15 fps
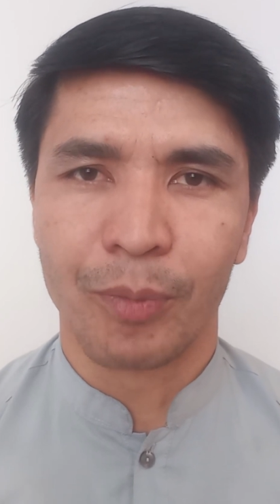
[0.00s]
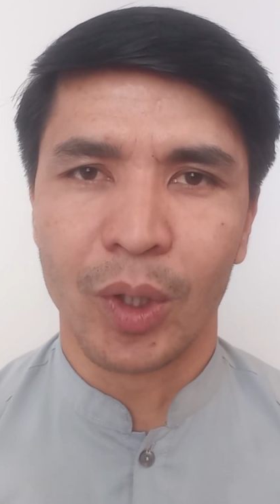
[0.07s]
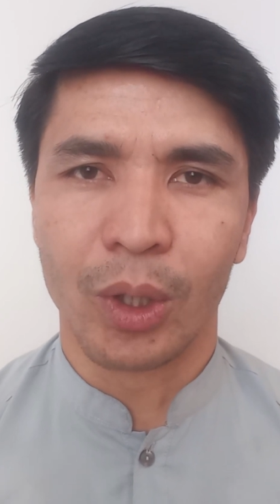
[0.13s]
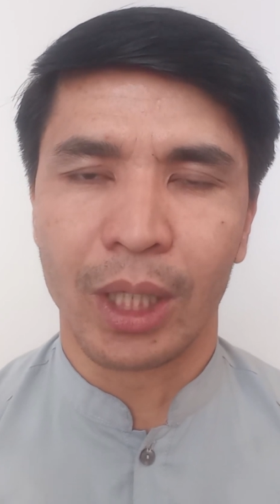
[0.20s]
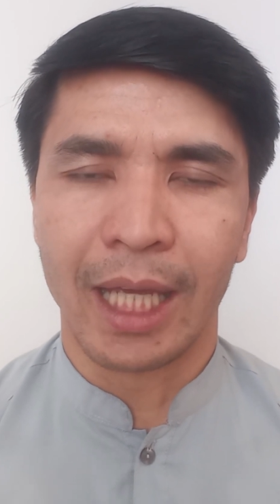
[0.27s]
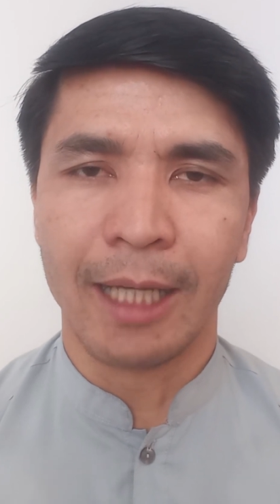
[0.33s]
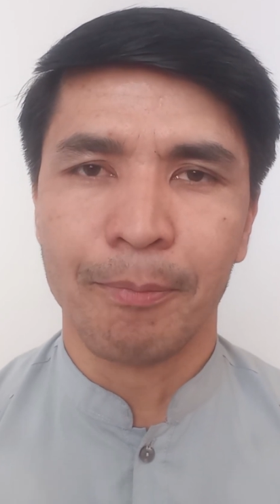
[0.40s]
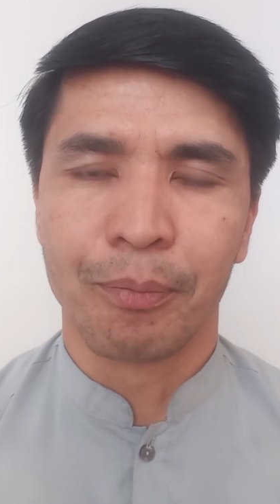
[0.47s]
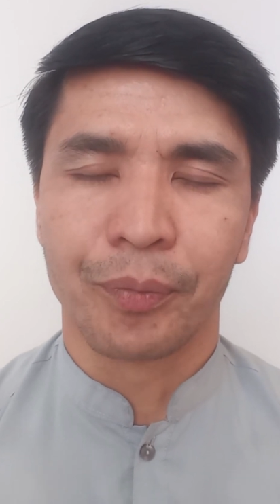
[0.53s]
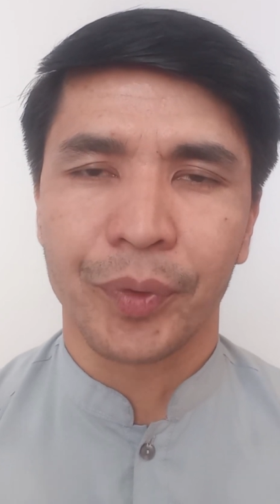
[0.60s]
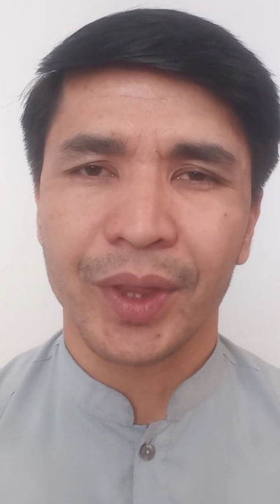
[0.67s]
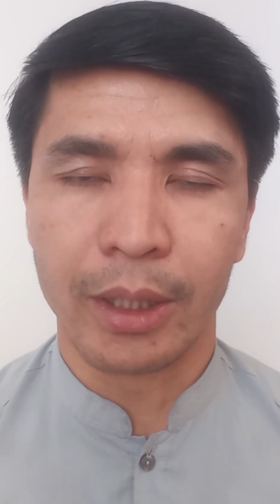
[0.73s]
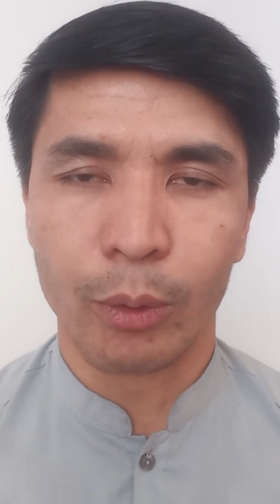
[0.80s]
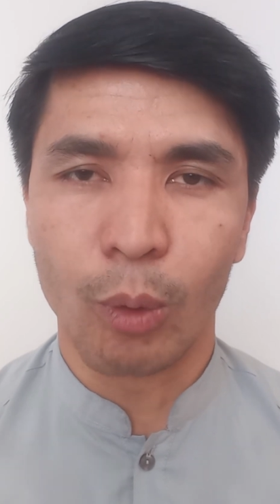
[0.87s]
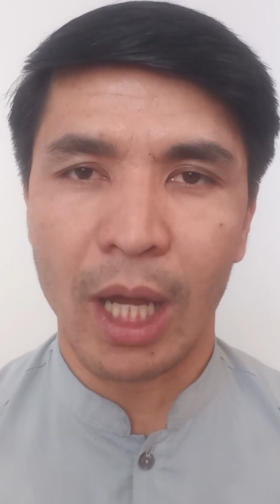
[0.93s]
Okay,
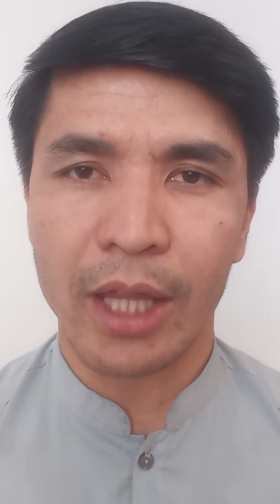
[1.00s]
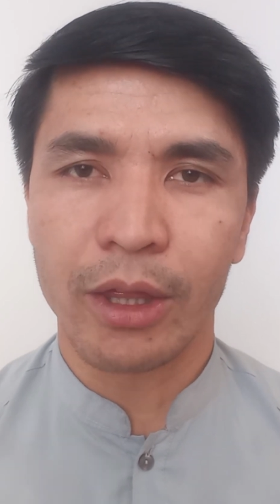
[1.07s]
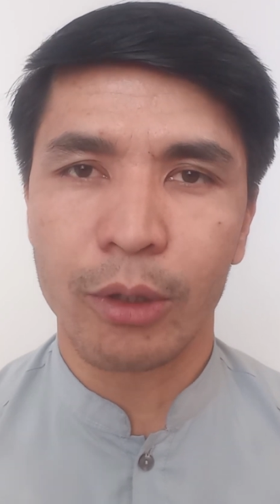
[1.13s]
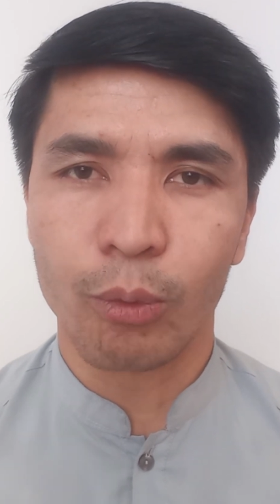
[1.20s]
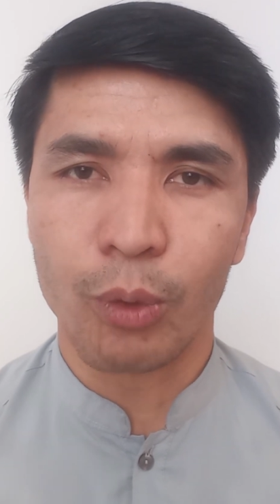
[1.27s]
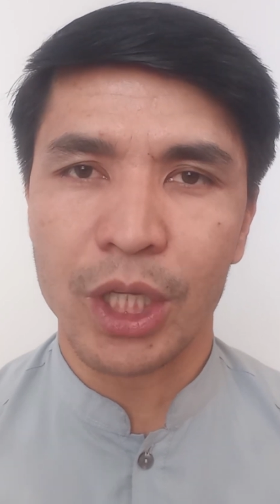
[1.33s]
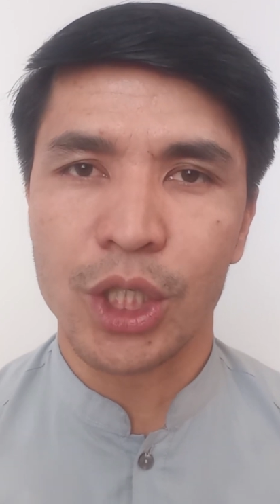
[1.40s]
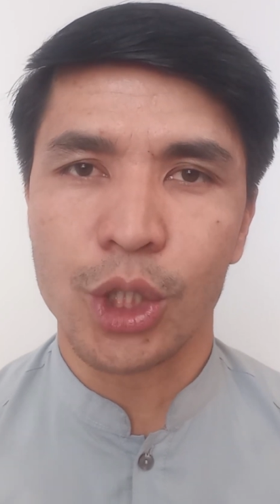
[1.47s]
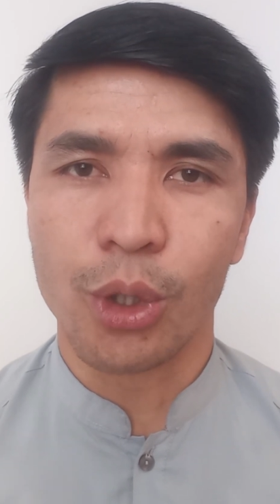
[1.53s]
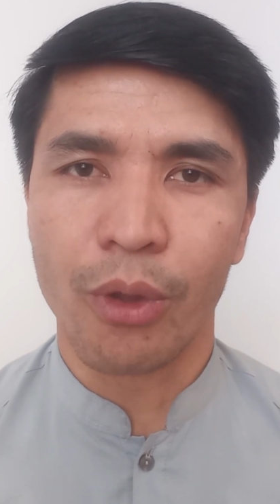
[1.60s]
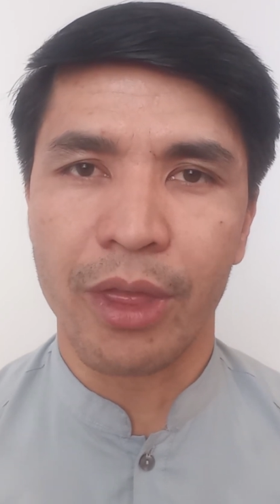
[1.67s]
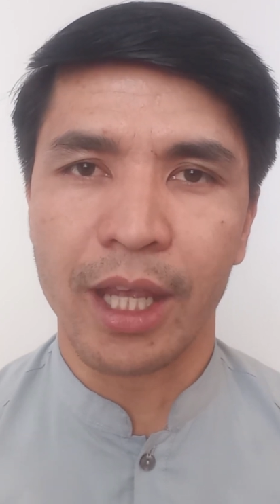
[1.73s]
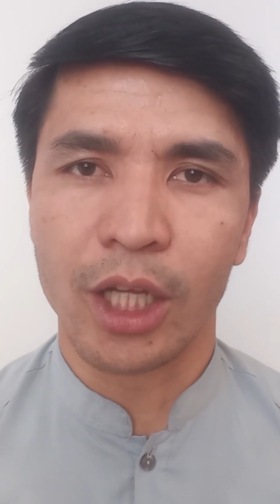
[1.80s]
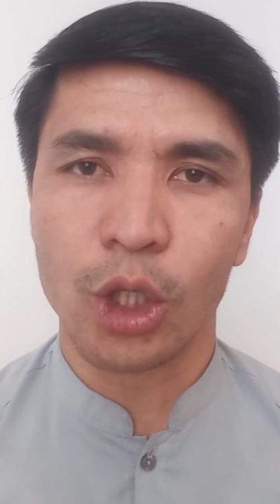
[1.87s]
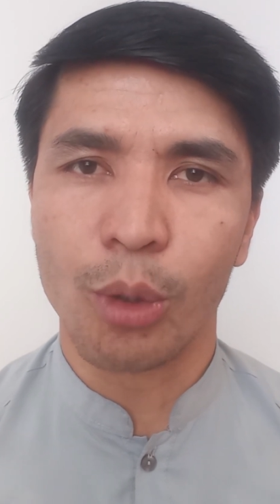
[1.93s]
the one which you
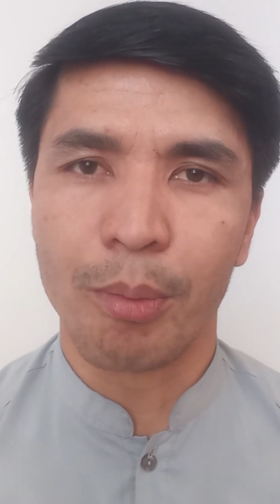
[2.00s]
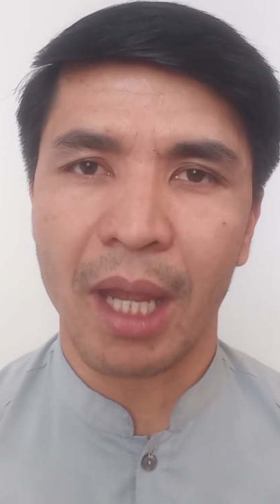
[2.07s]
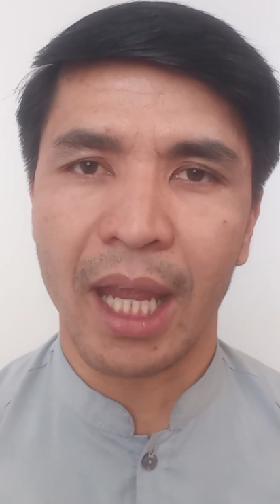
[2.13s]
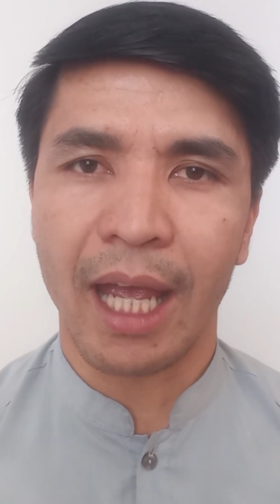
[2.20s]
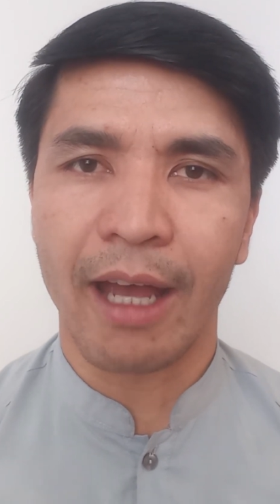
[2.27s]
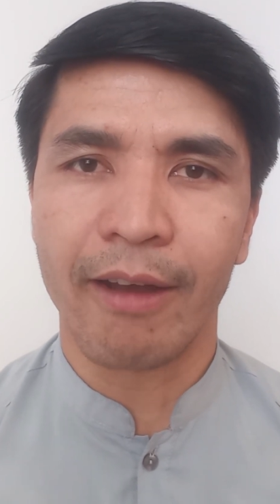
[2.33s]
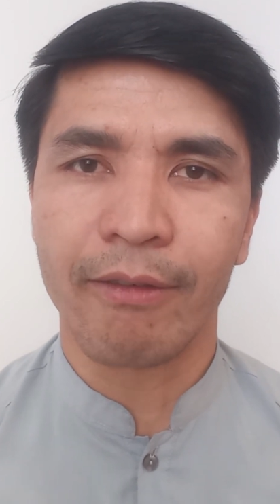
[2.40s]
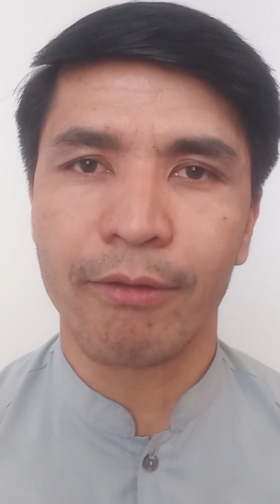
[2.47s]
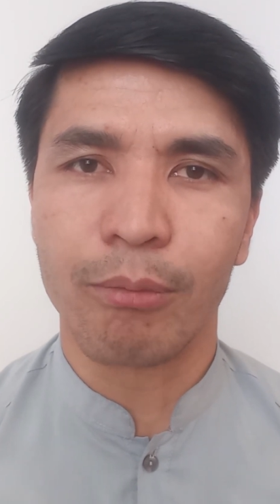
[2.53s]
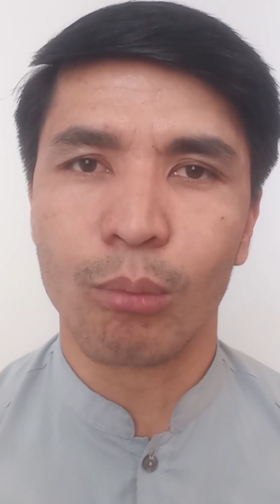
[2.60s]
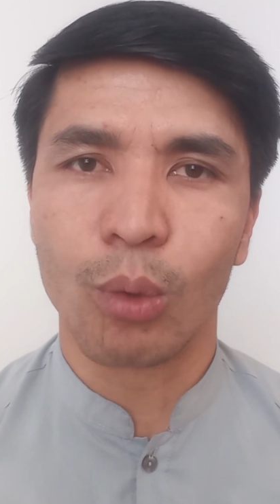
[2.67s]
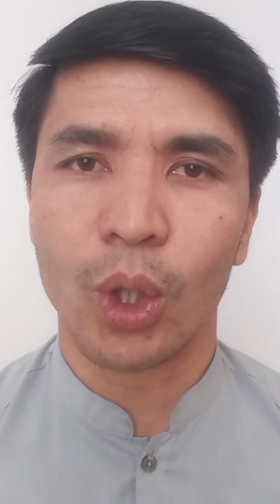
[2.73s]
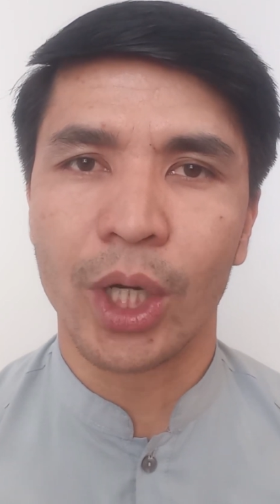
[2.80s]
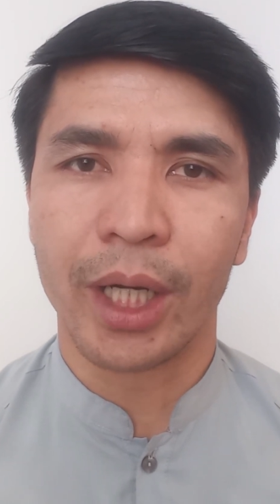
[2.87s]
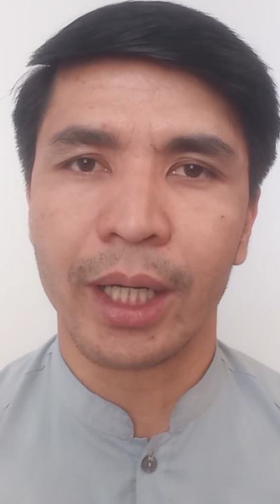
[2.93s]
think you may have
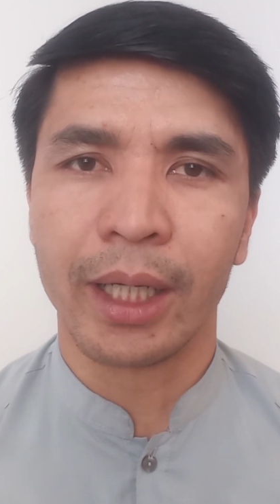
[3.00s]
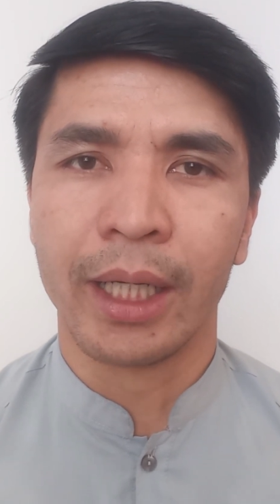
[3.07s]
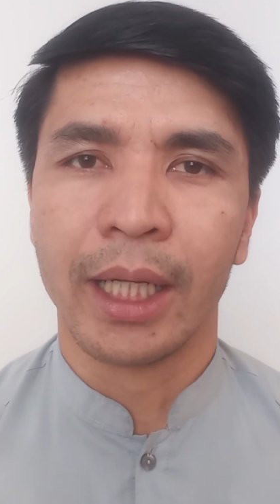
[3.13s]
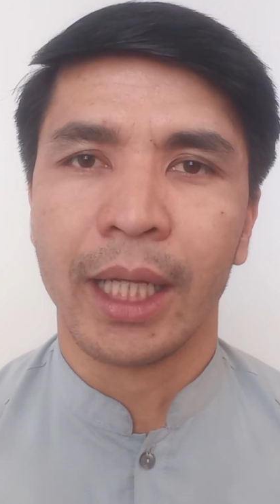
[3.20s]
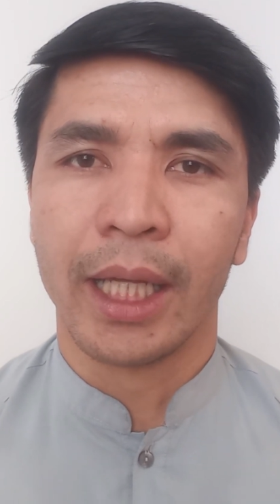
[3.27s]
more